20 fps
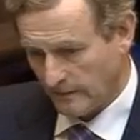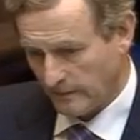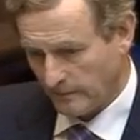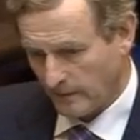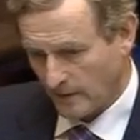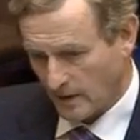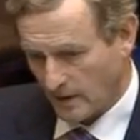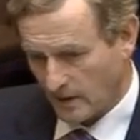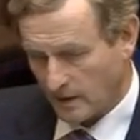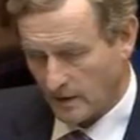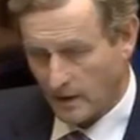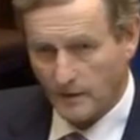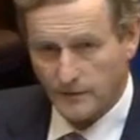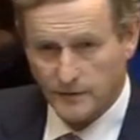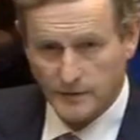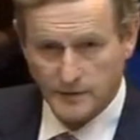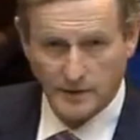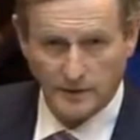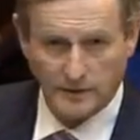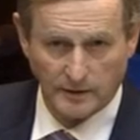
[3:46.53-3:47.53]
and I have to
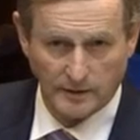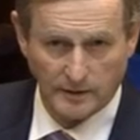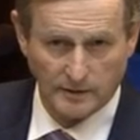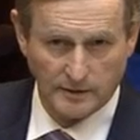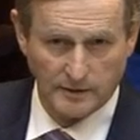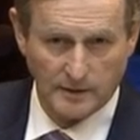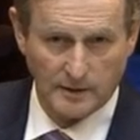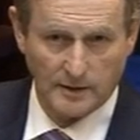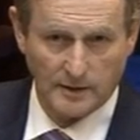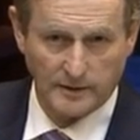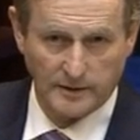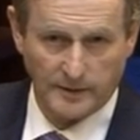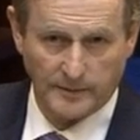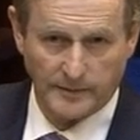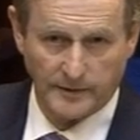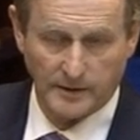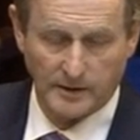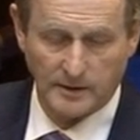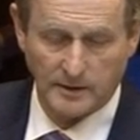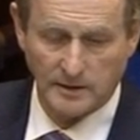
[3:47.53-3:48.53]
say to you,
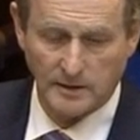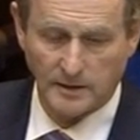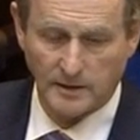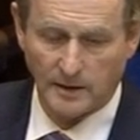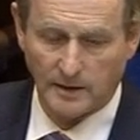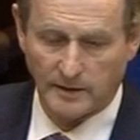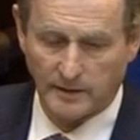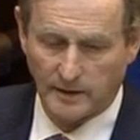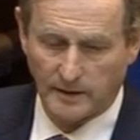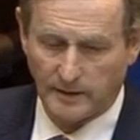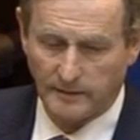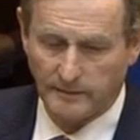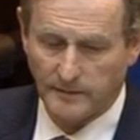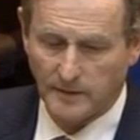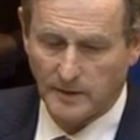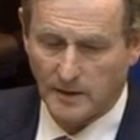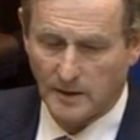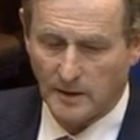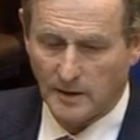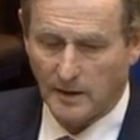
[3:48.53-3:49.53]
Deputy, that
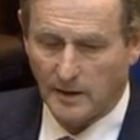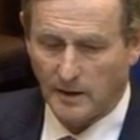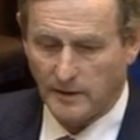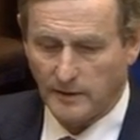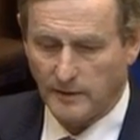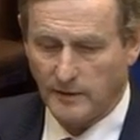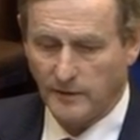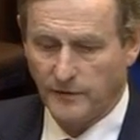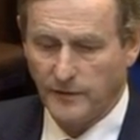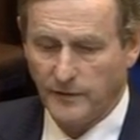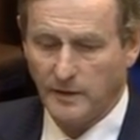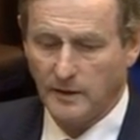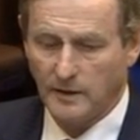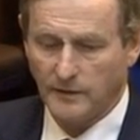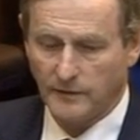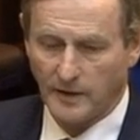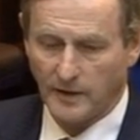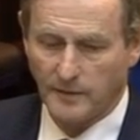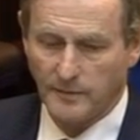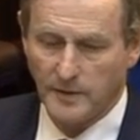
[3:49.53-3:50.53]
the feeling of
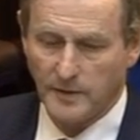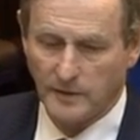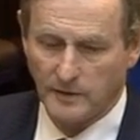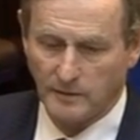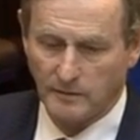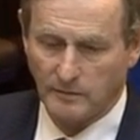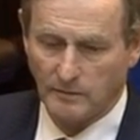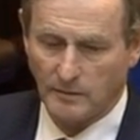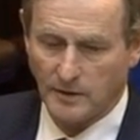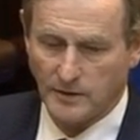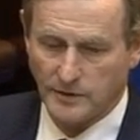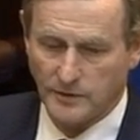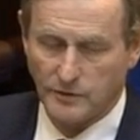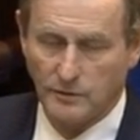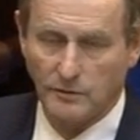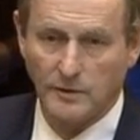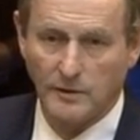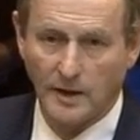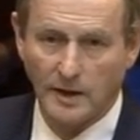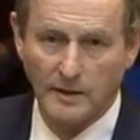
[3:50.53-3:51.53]
that meeting was
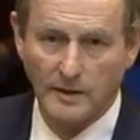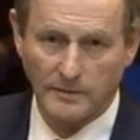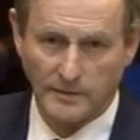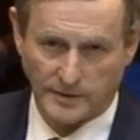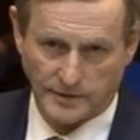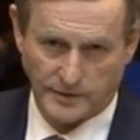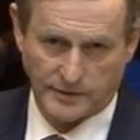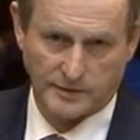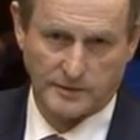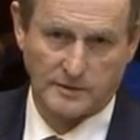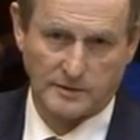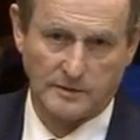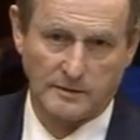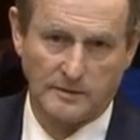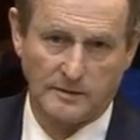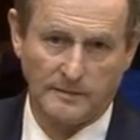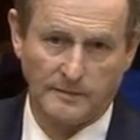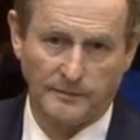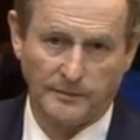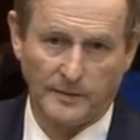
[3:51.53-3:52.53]
unanimous
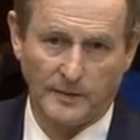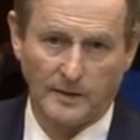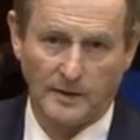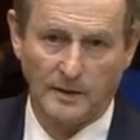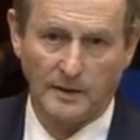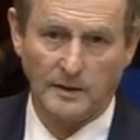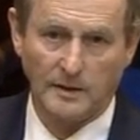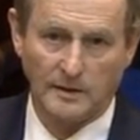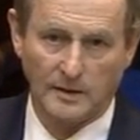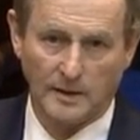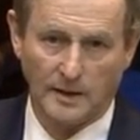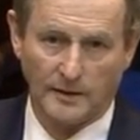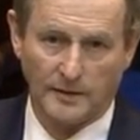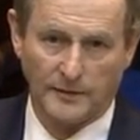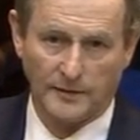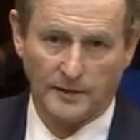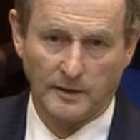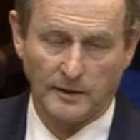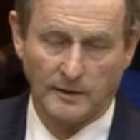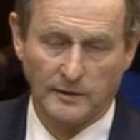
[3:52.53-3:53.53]
in that
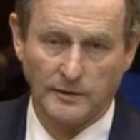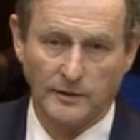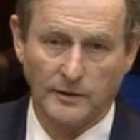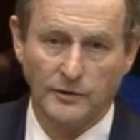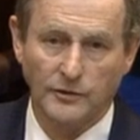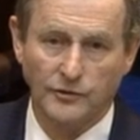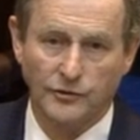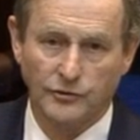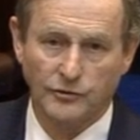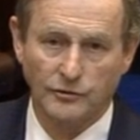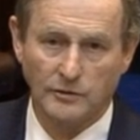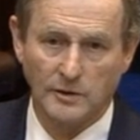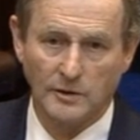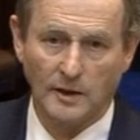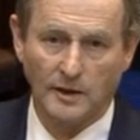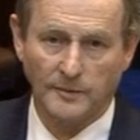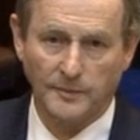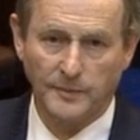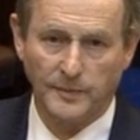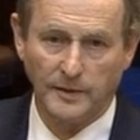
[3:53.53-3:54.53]
there should
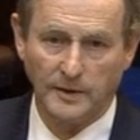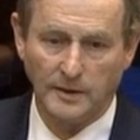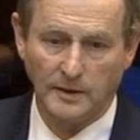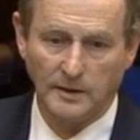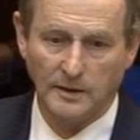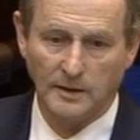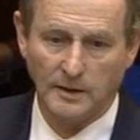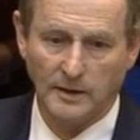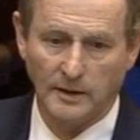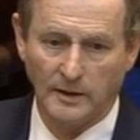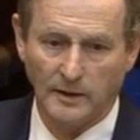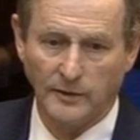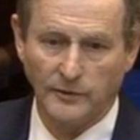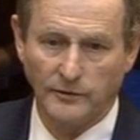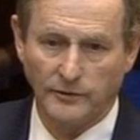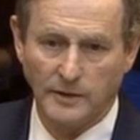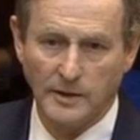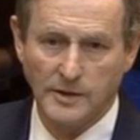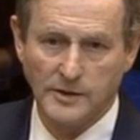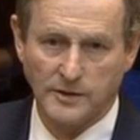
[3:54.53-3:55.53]
not be,
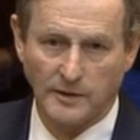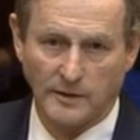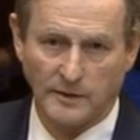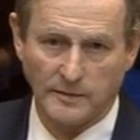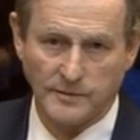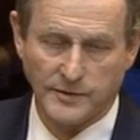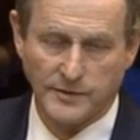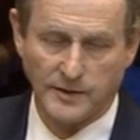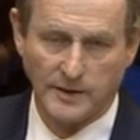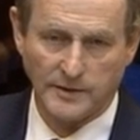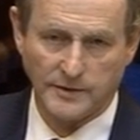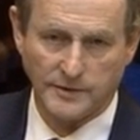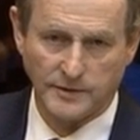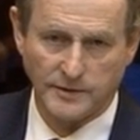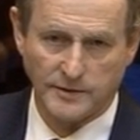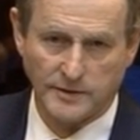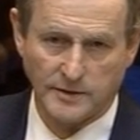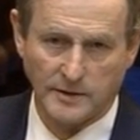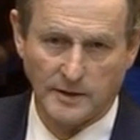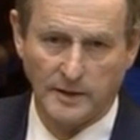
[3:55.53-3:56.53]
under any
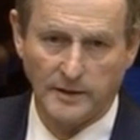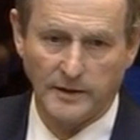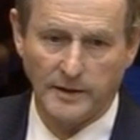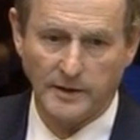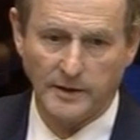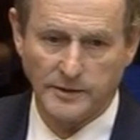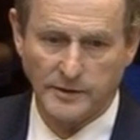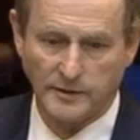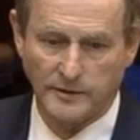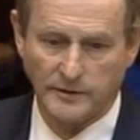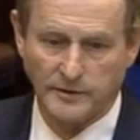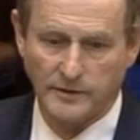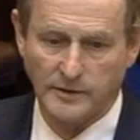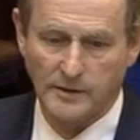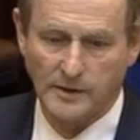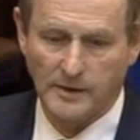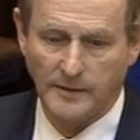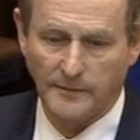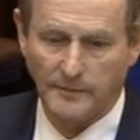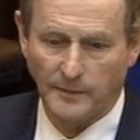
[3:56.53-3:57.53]
circumstances, an exit
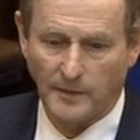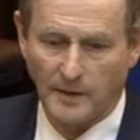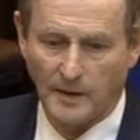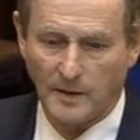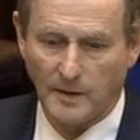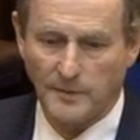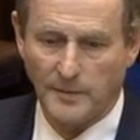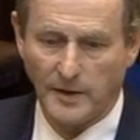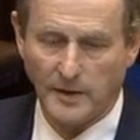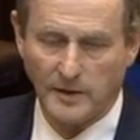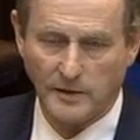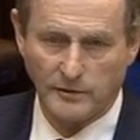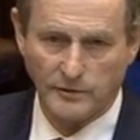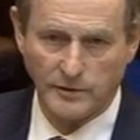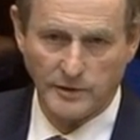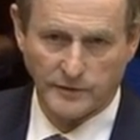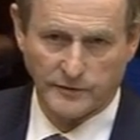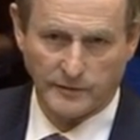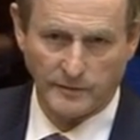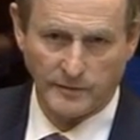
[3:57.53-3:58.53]
by
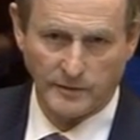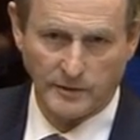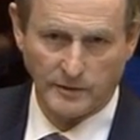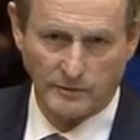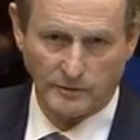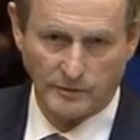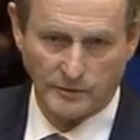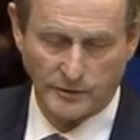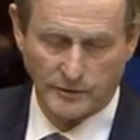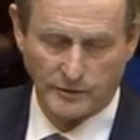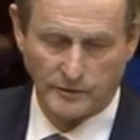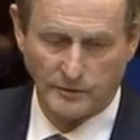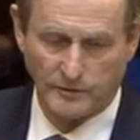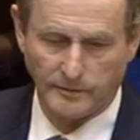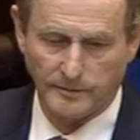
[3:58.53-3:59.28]
Greece from the Eurozone.